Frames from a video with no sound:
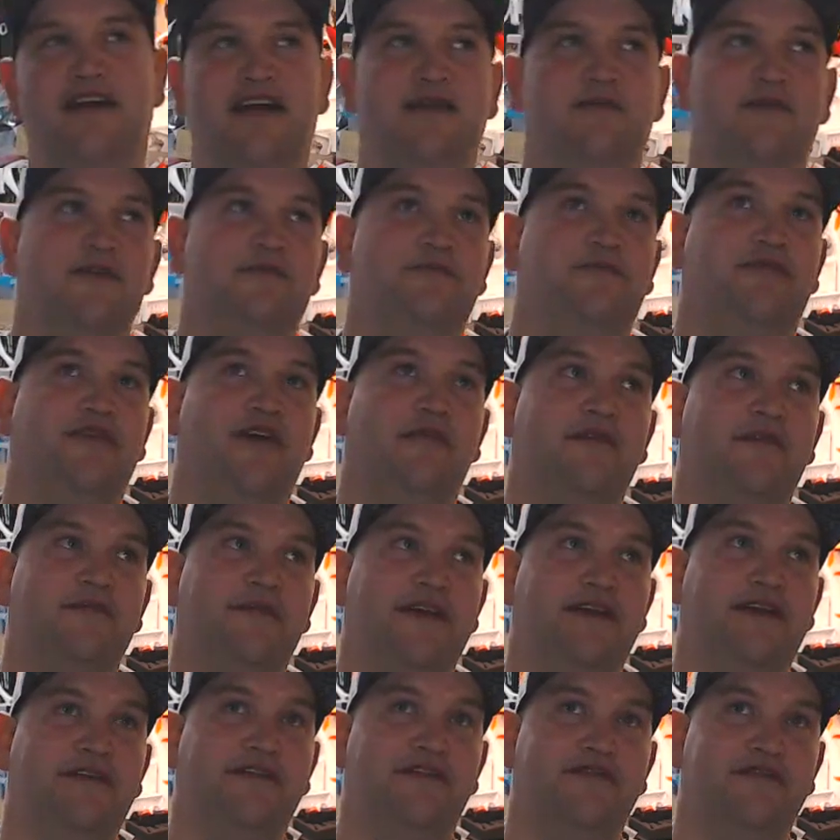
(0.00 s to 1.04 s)
it would probably
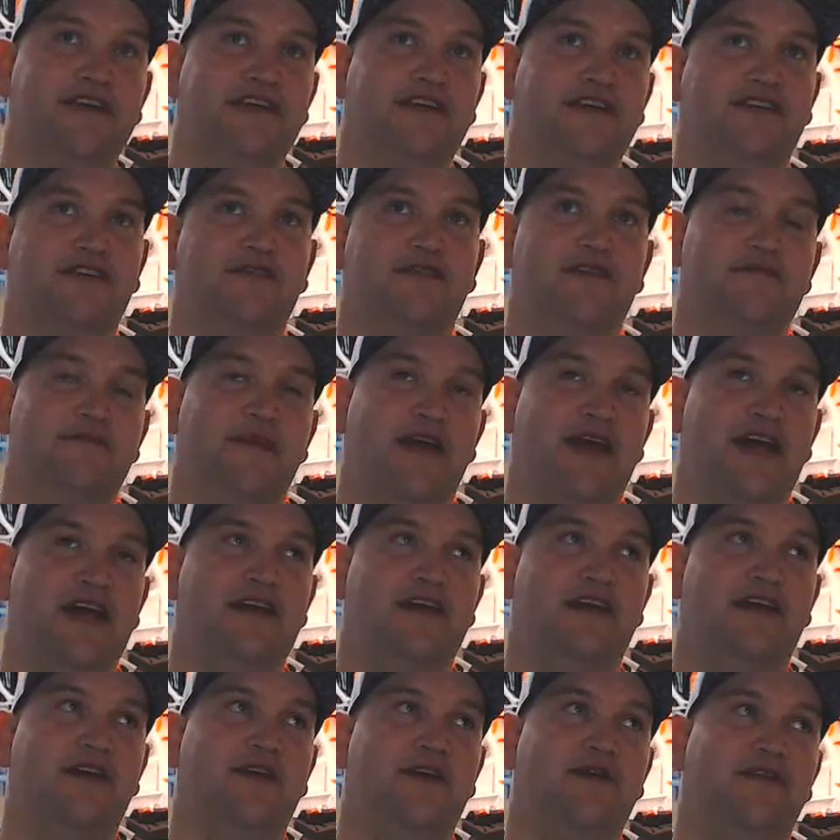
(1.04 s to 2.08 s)
be a 3-story
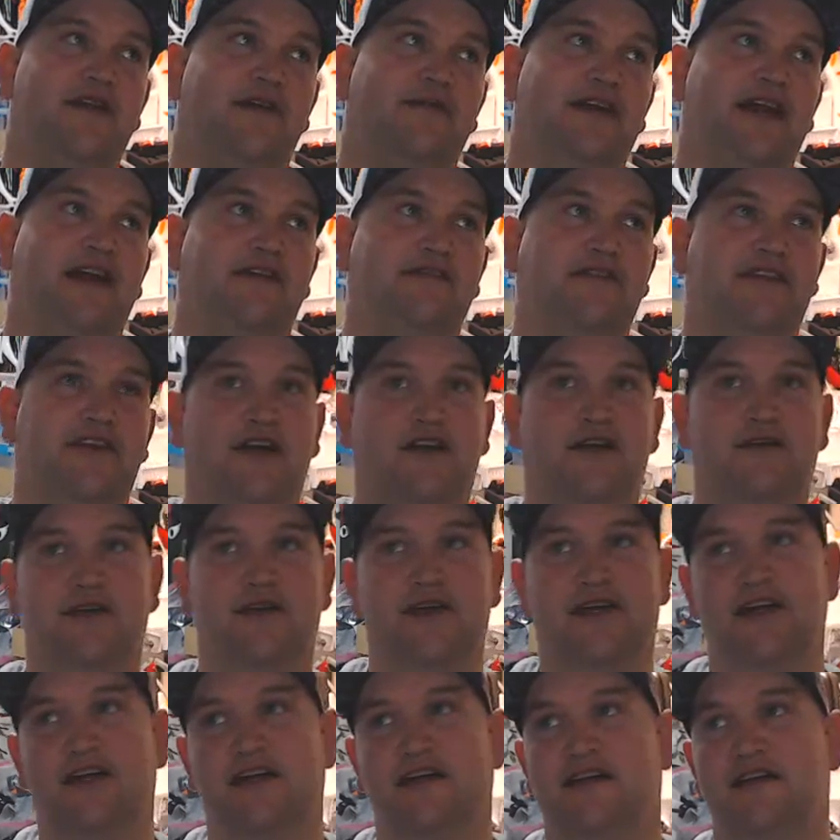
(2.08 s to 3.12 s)
bando that we'd have to go
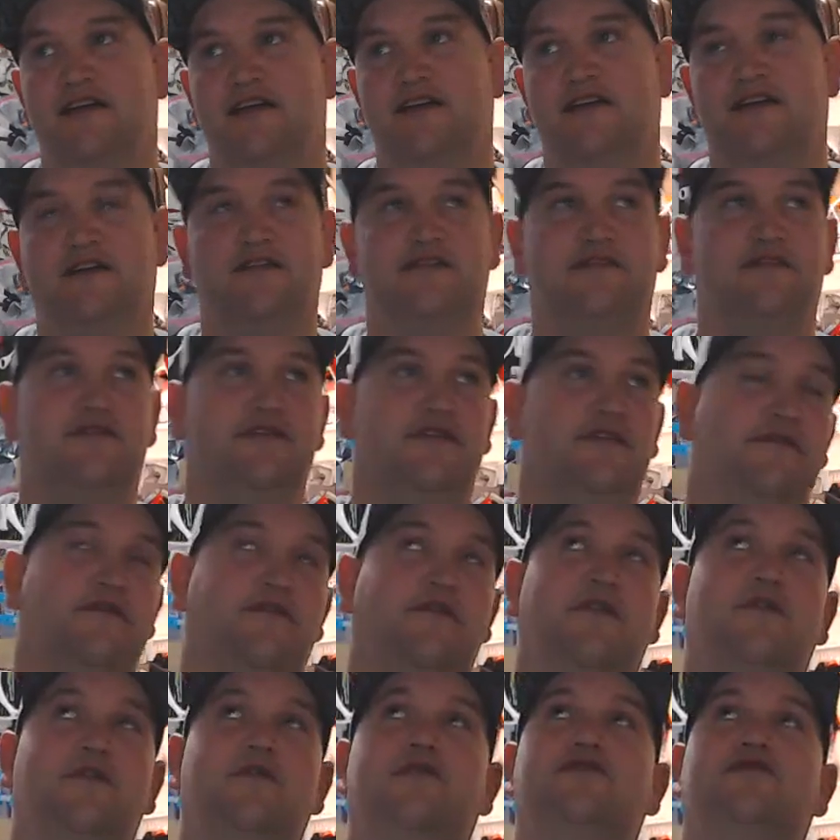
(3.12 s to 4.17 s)
in, and there's the
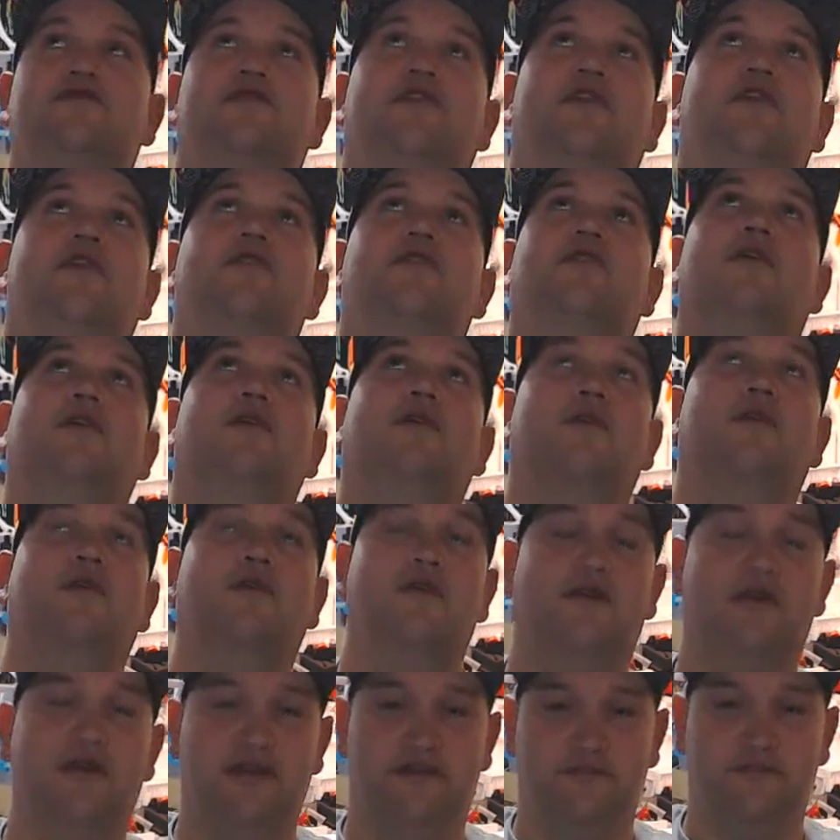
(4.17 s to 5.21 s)
floors are all
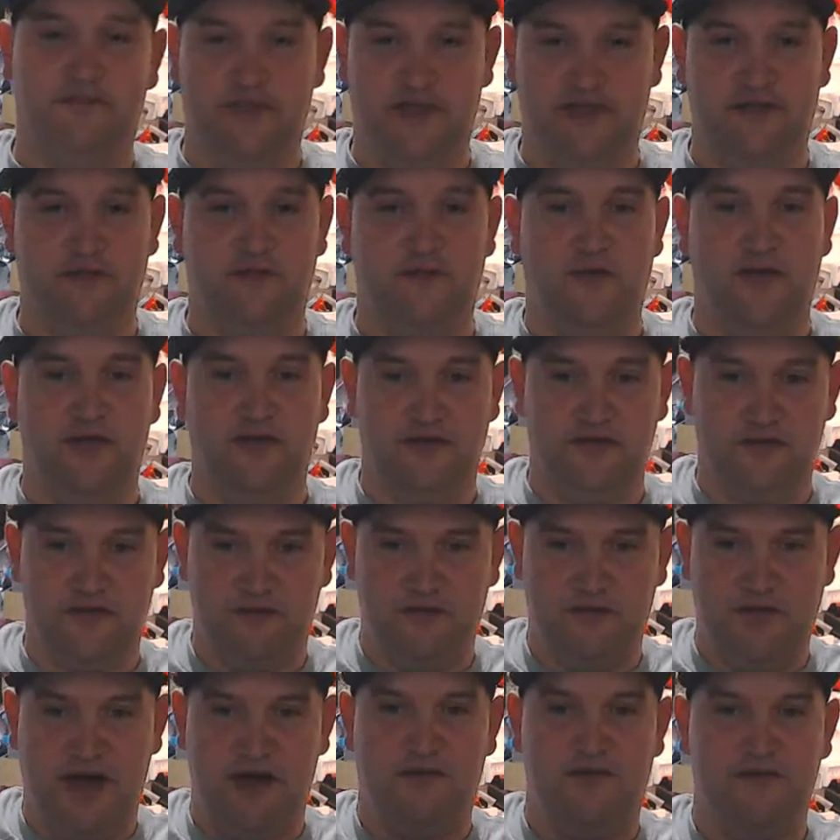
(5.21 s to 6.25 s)
gone, and but the one little
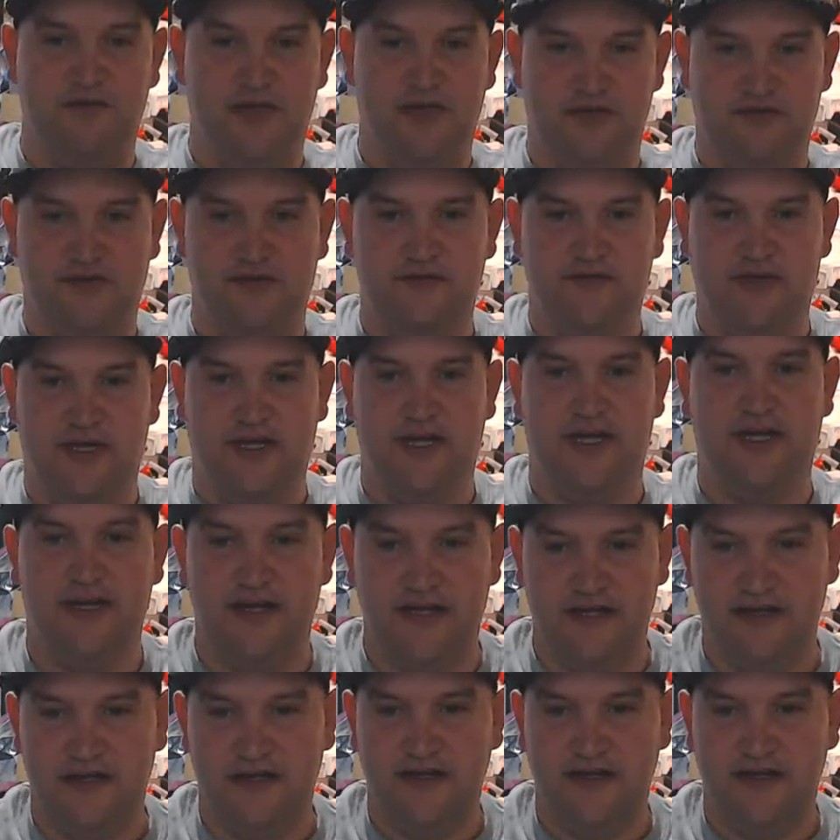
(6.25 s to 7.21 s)
spot where my drone lands.